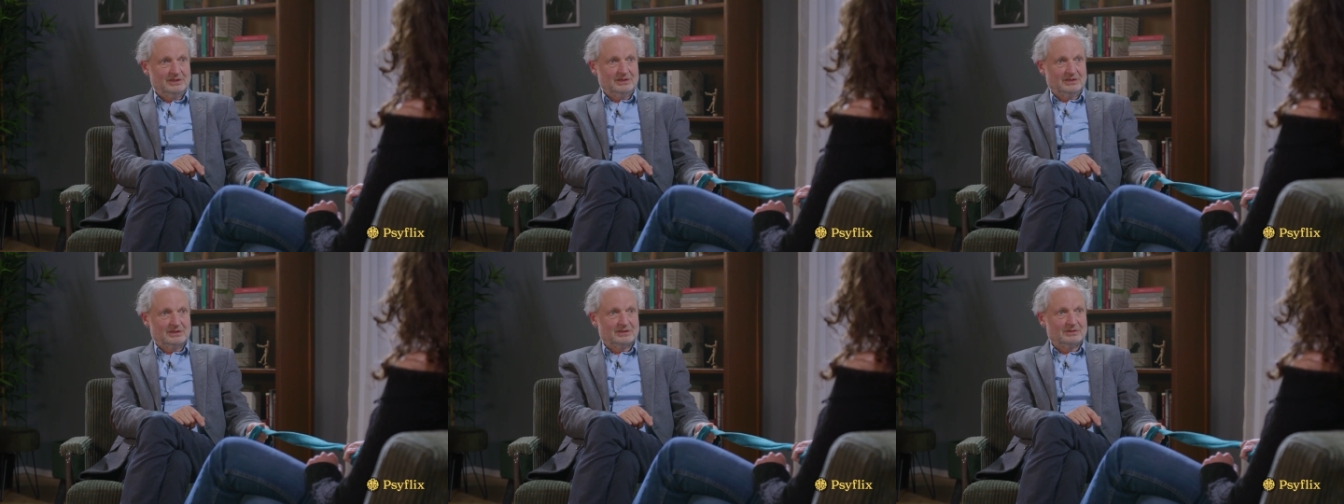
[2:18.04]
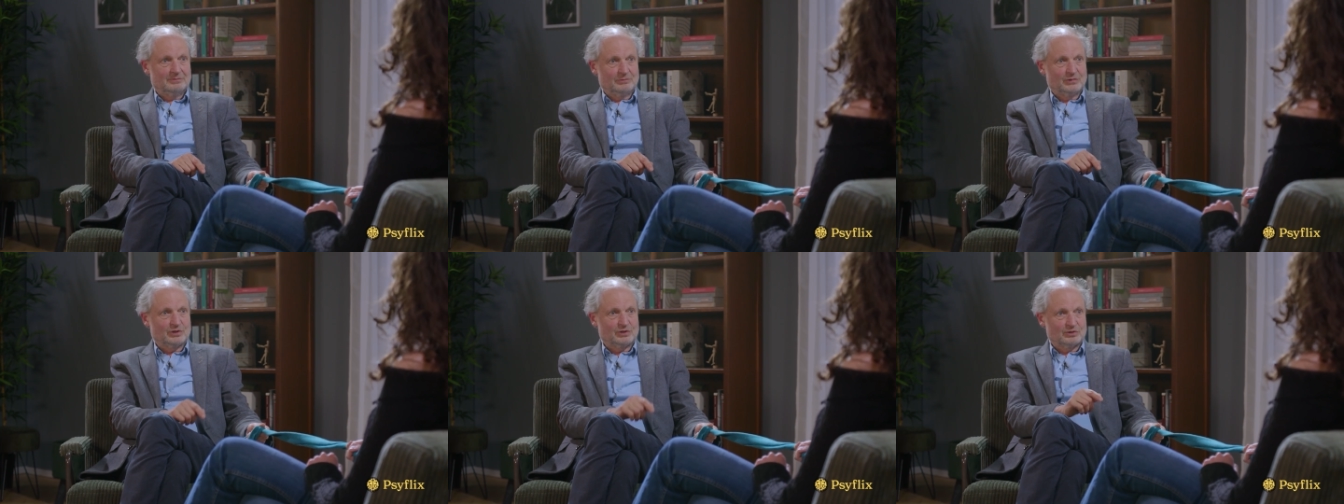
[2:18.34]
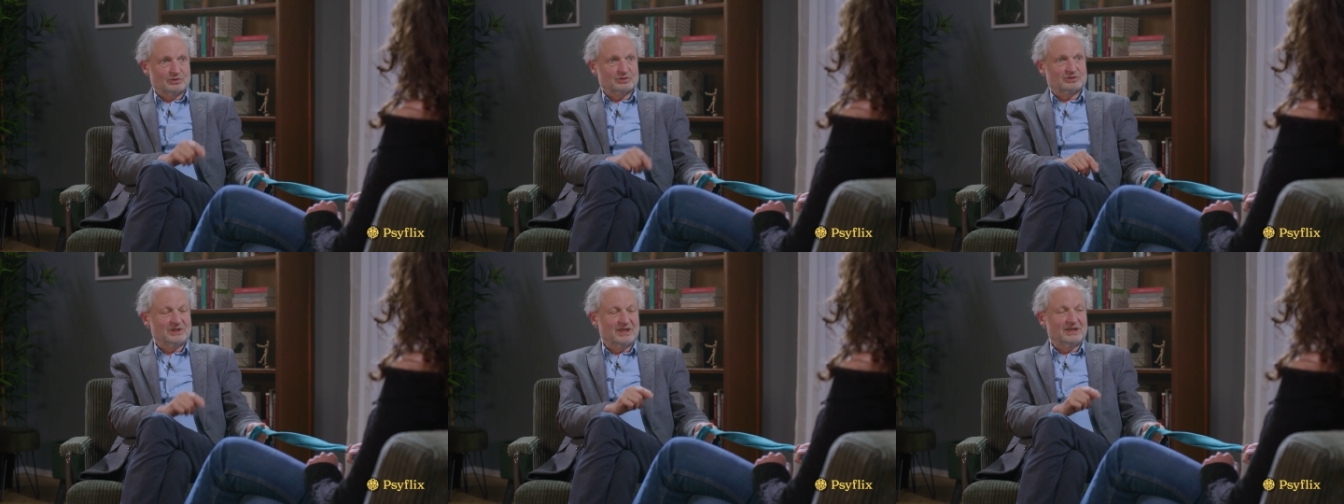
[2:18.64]
Because
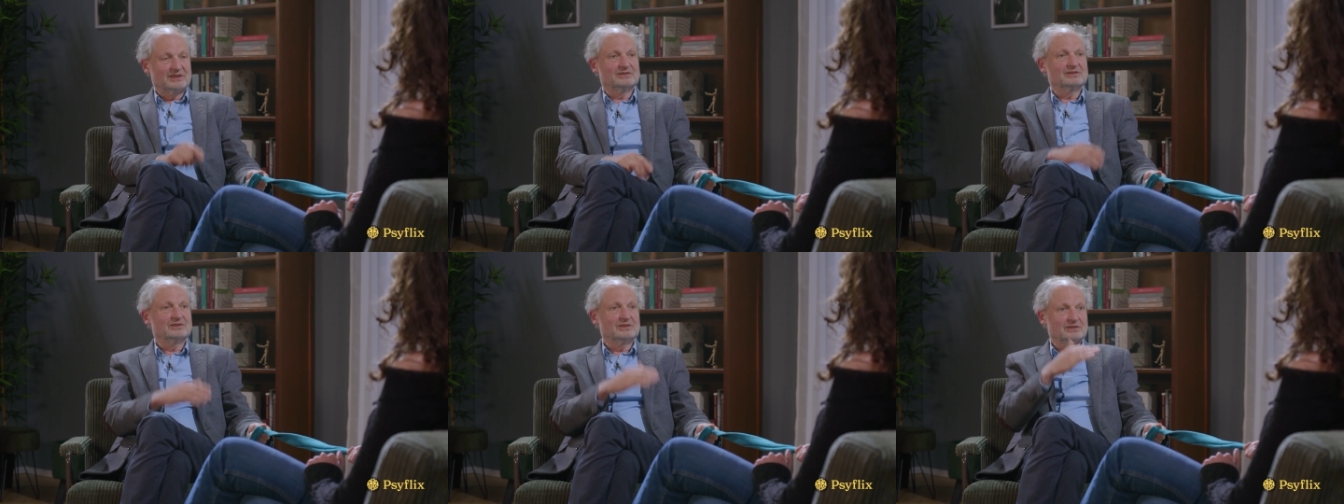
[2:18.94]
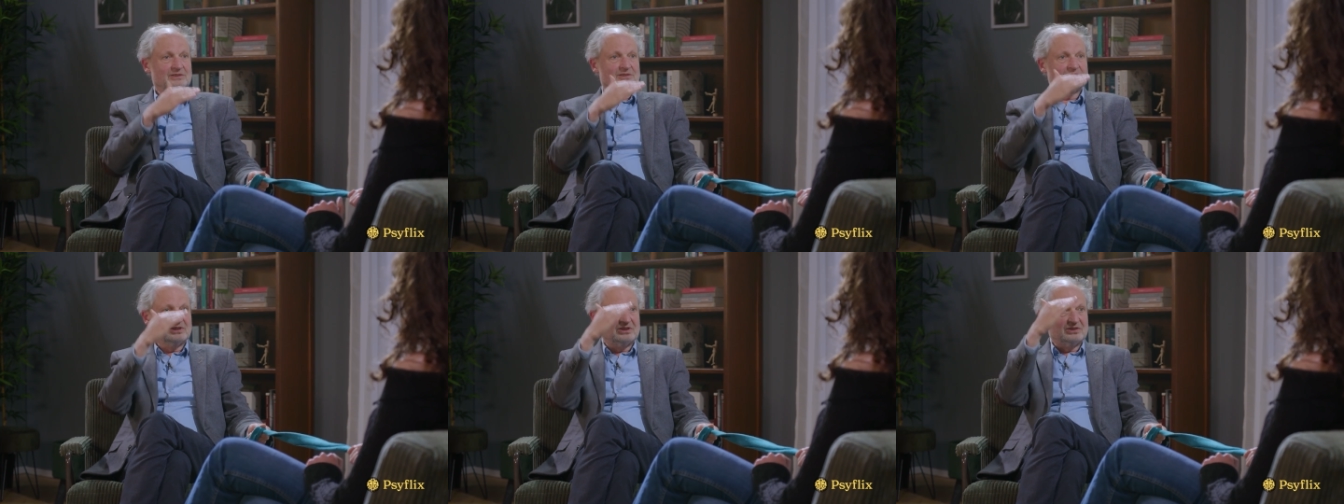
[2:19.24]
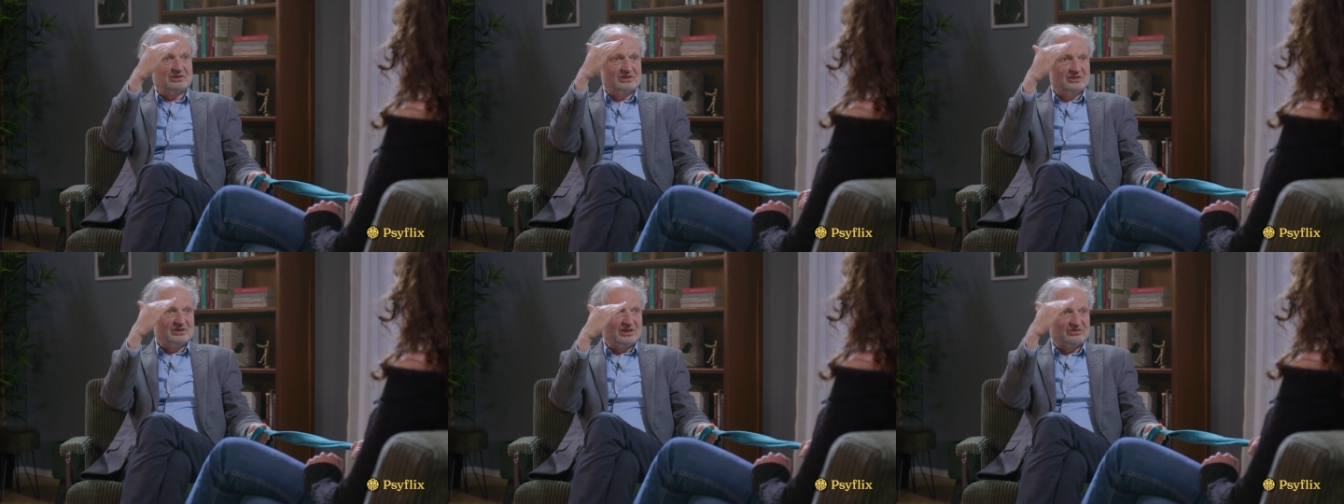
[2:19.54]
then the
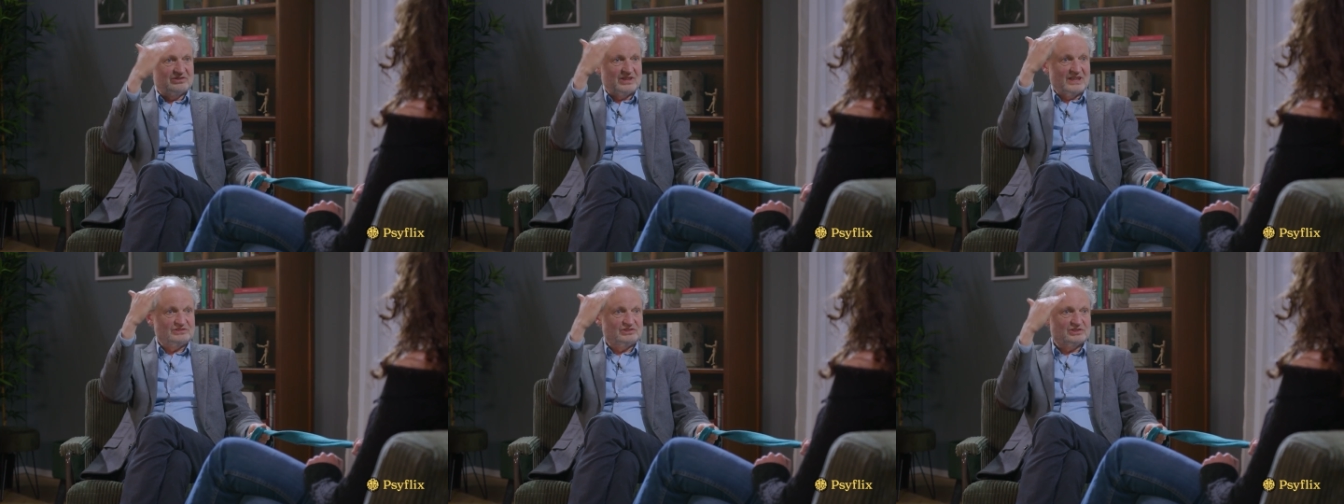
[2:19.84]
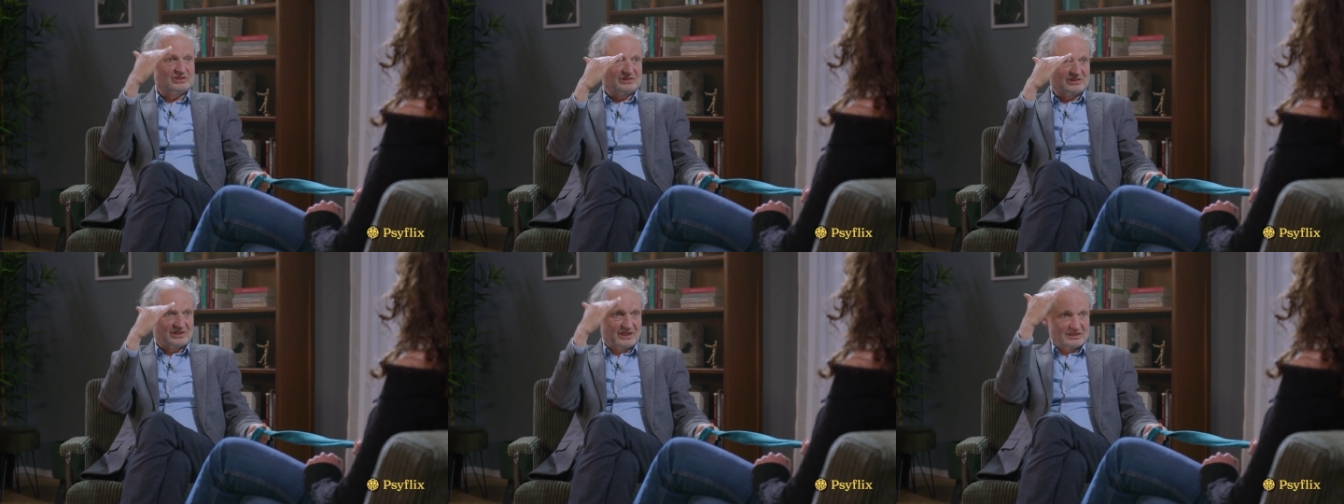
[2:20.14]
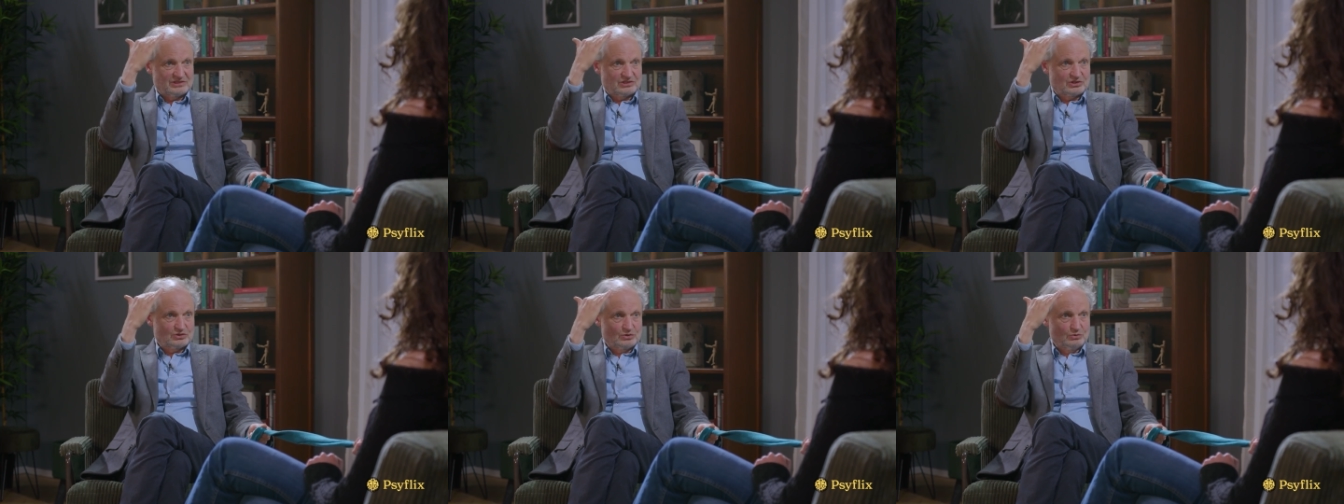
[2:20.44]
tension gets
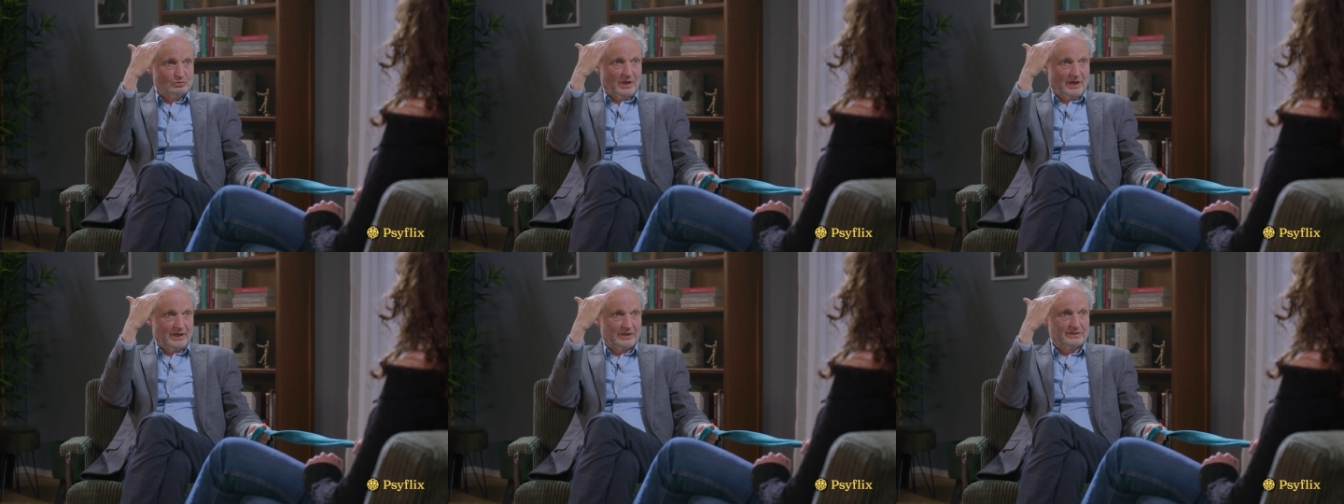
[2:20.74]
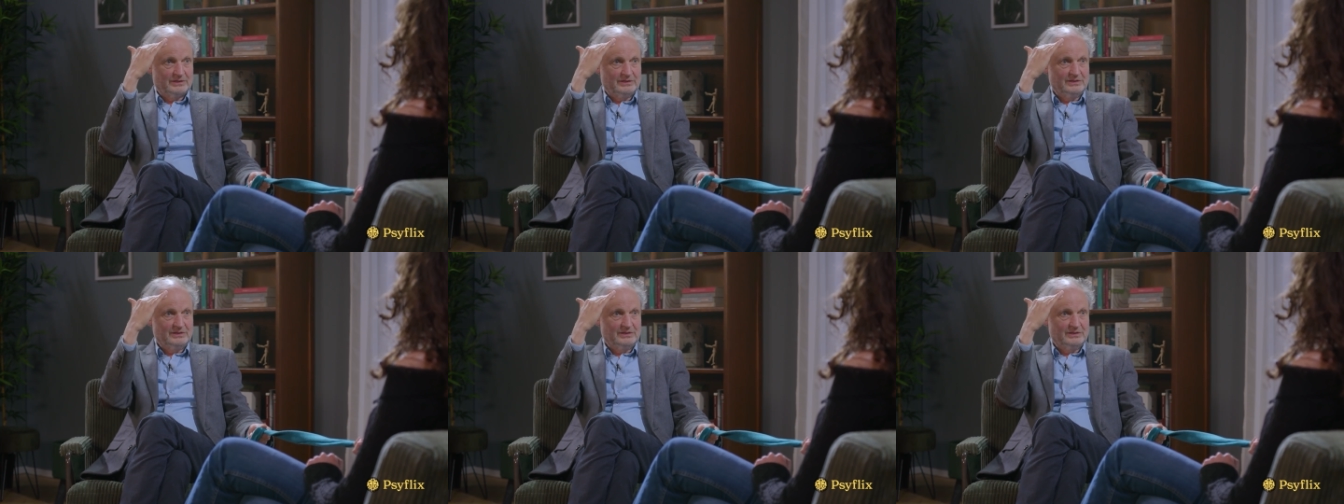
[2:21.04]
too high,